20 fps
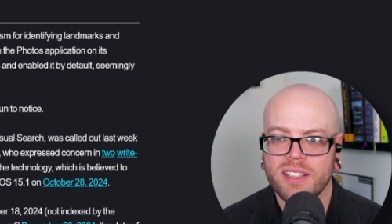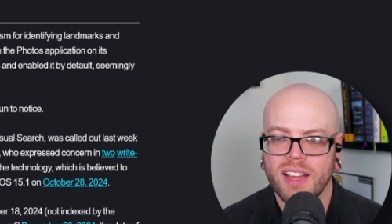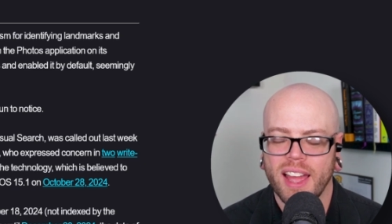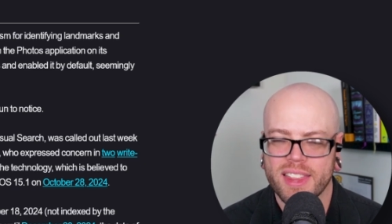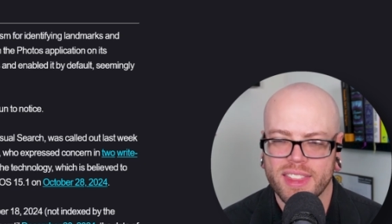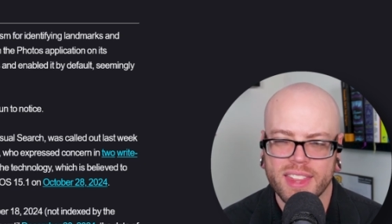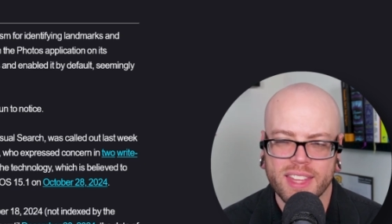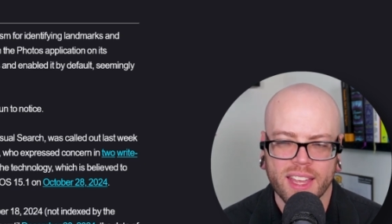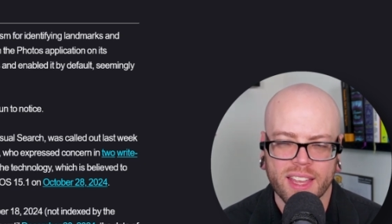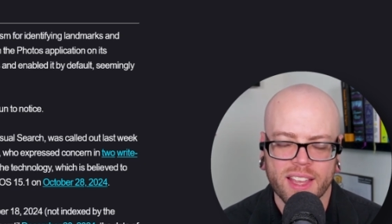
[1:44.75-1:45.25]
I
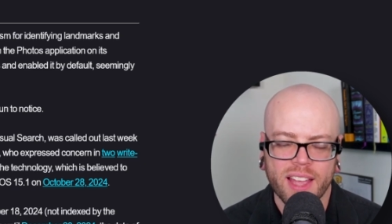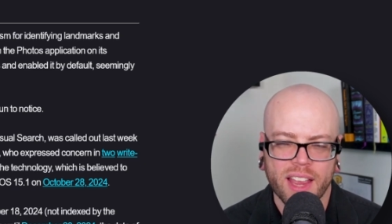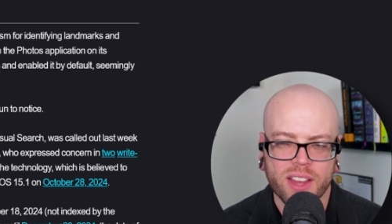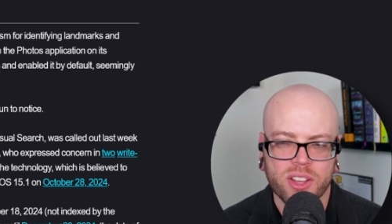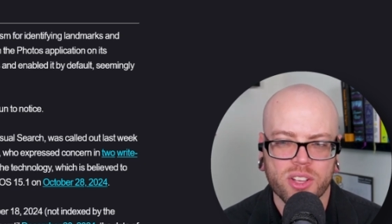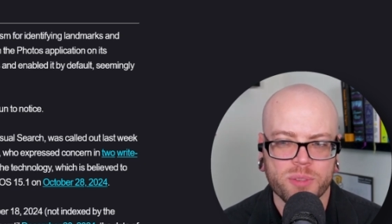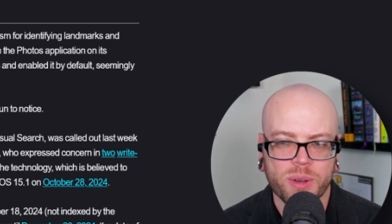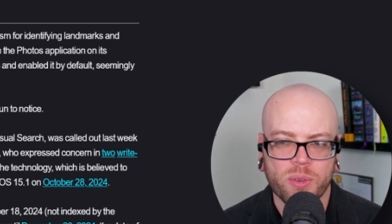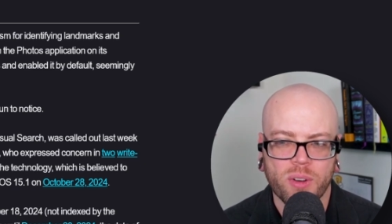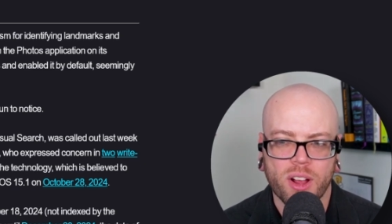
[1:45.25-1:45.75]

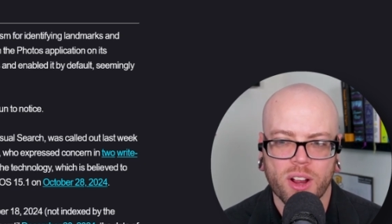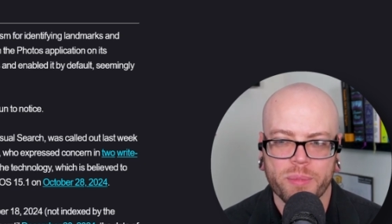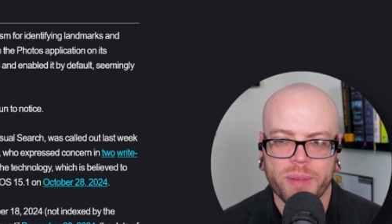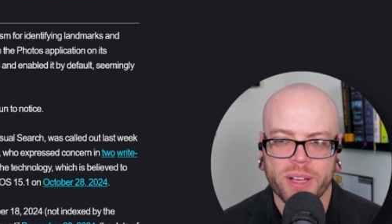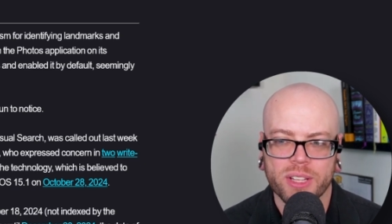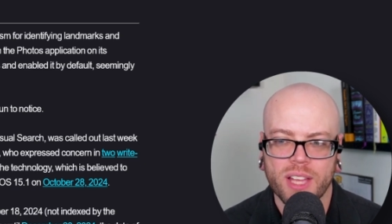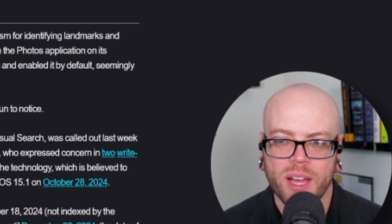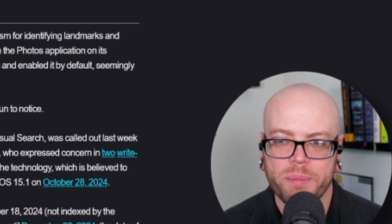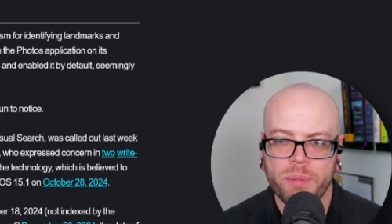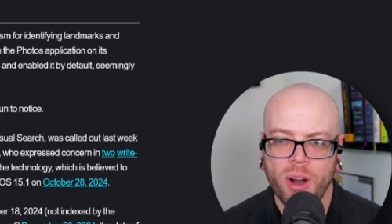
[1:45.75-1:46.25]
could be wrong
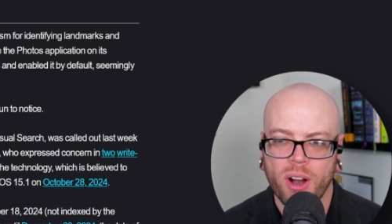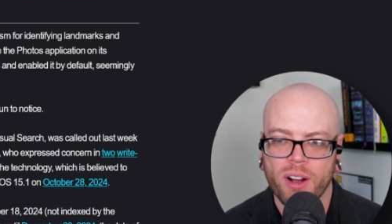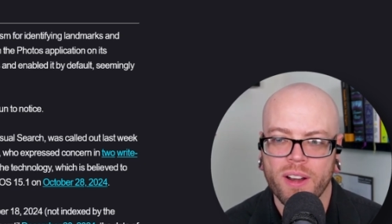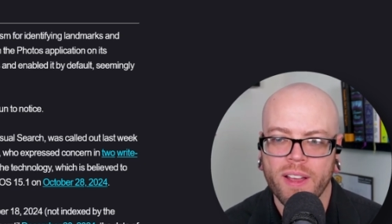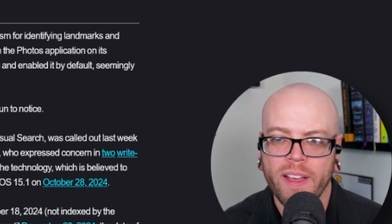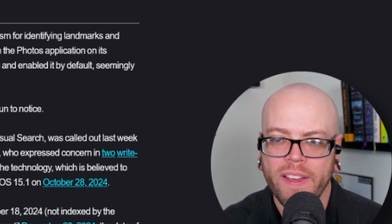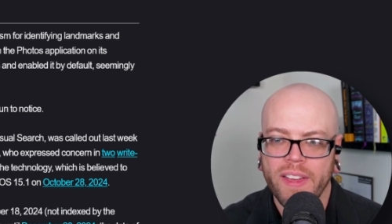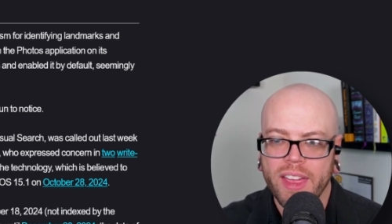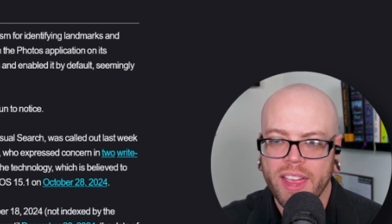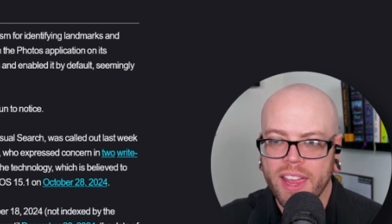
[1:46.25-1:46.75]
about that
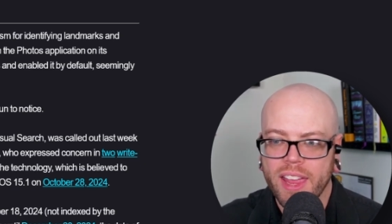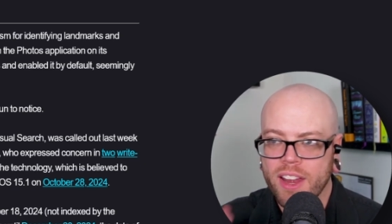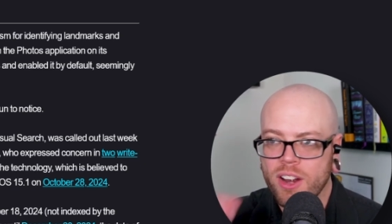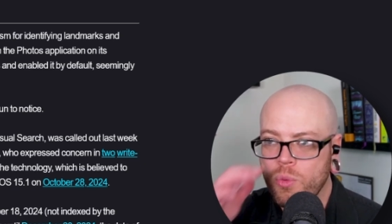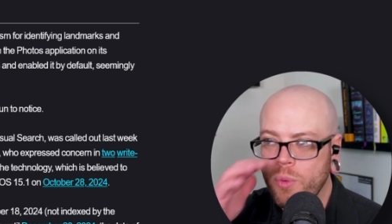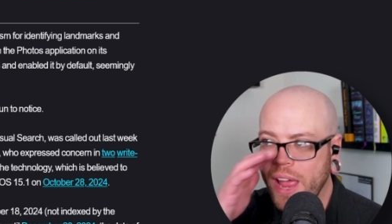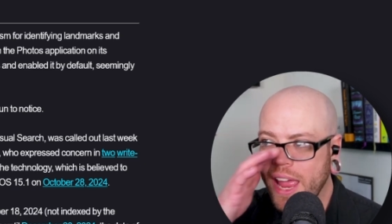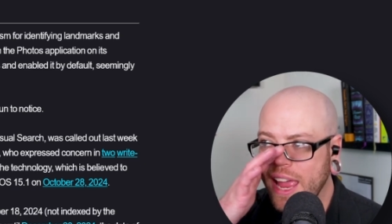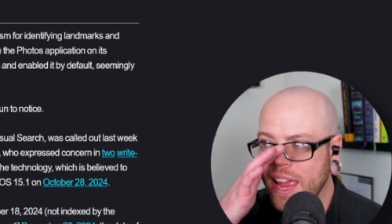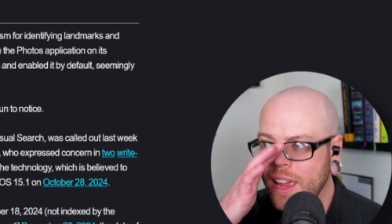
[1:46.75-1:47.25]
part, in a
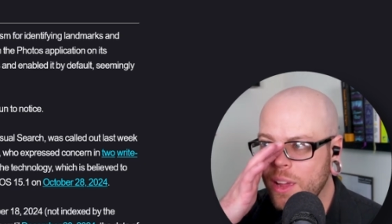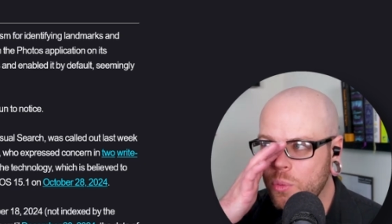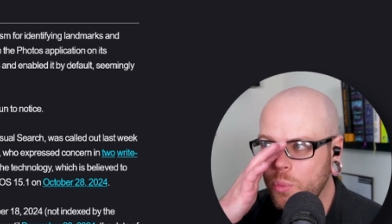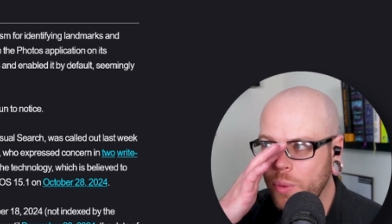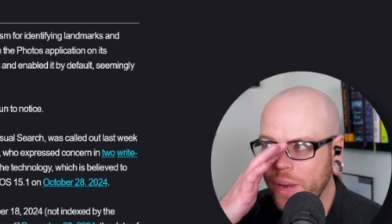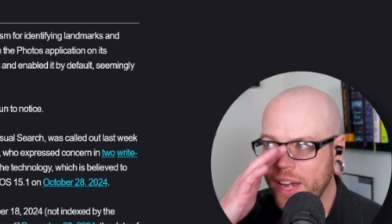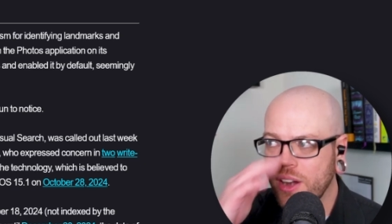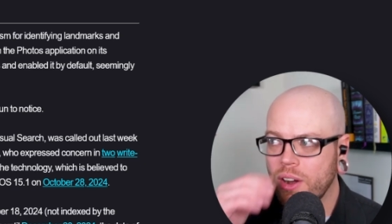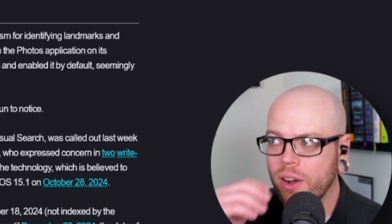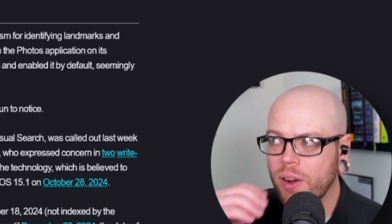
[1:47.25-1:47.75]
way
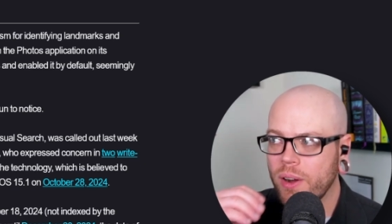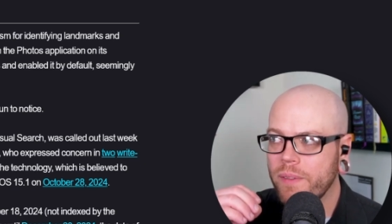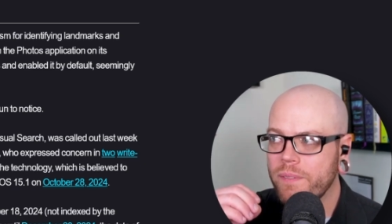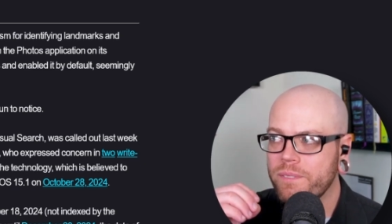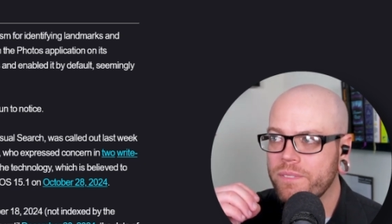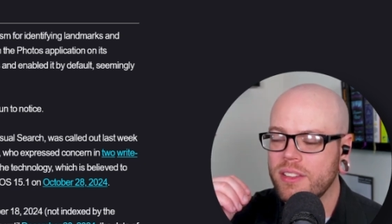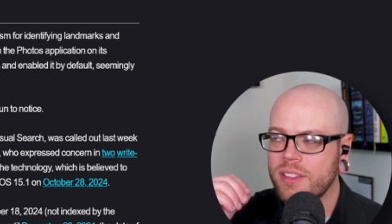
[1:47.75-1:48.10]
where